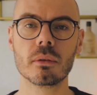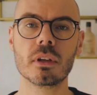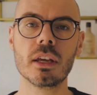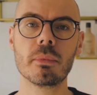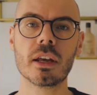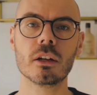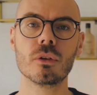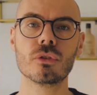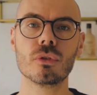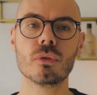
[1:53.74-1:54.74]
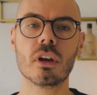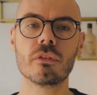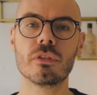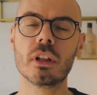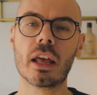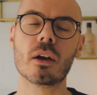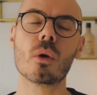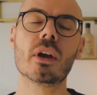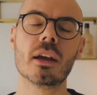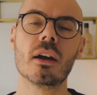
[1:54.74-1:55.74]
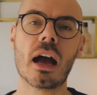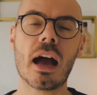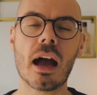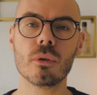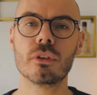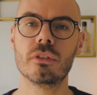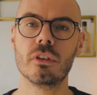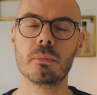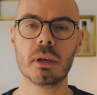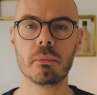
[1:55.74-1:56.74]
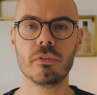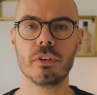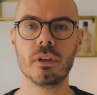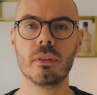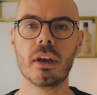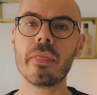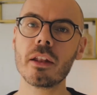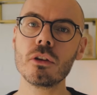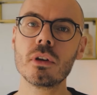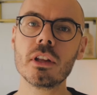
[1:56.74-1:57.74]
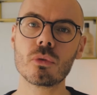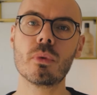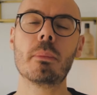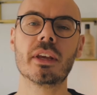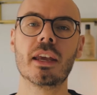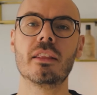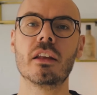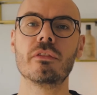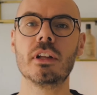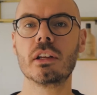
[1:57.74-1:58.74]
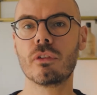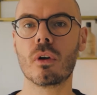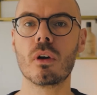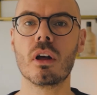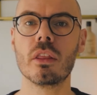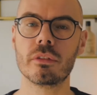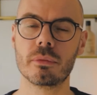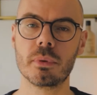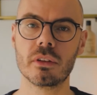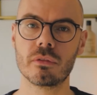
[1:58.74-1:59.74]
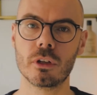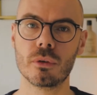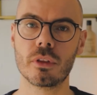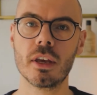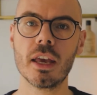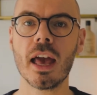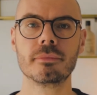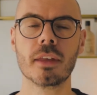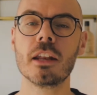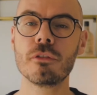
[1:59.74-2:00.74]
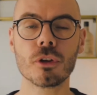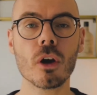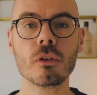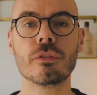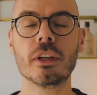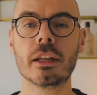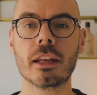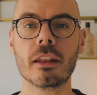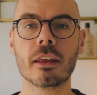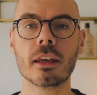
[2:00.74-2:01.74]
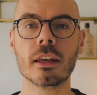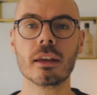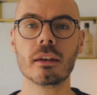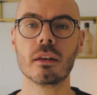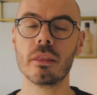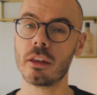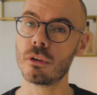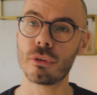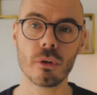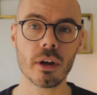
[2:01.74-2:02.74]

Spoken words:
keep that close to you and feel like, okay, how does this make me feel? And then you need to replicate that feeling for all other pieces of clothing. And if you don't feel anything, then you throw